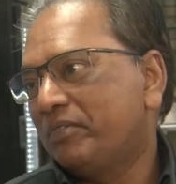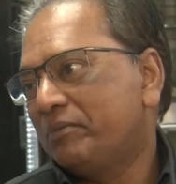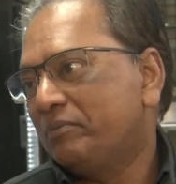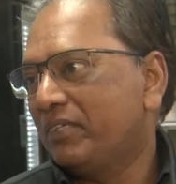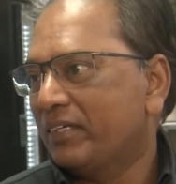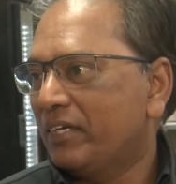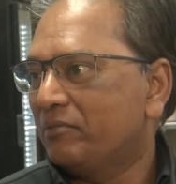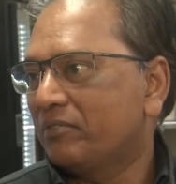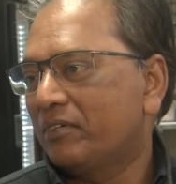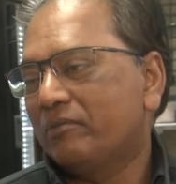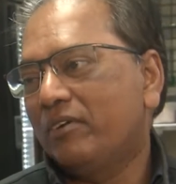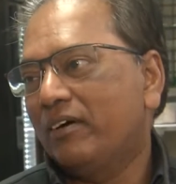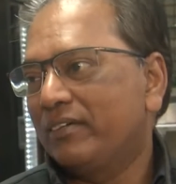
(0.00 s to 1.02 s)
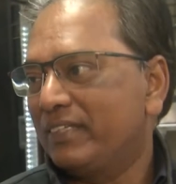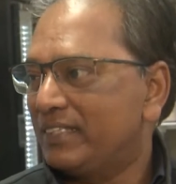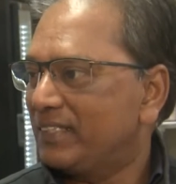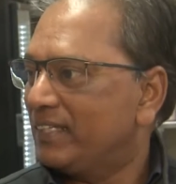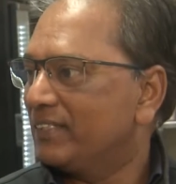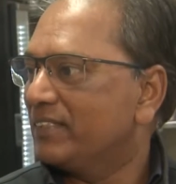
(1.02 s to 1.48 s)
People come from long
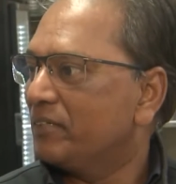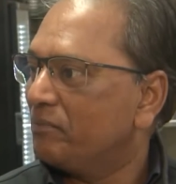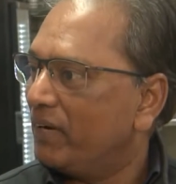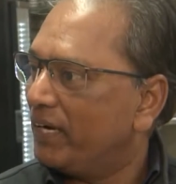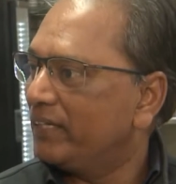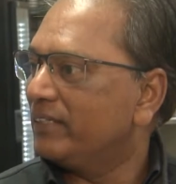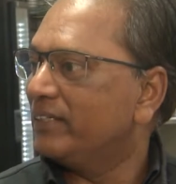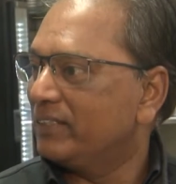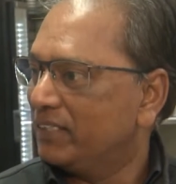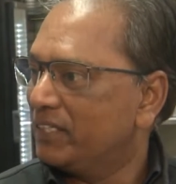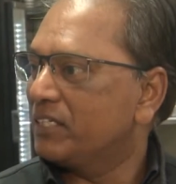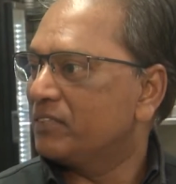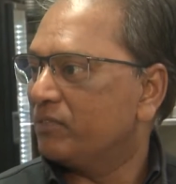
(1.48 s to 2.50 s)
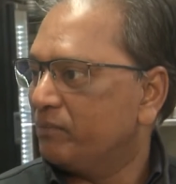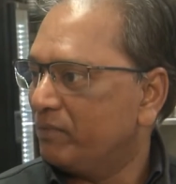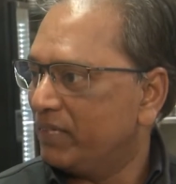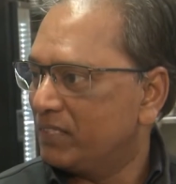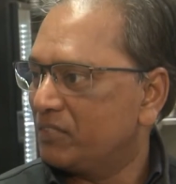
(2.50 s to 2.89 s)
distance and buy uh, tickets from my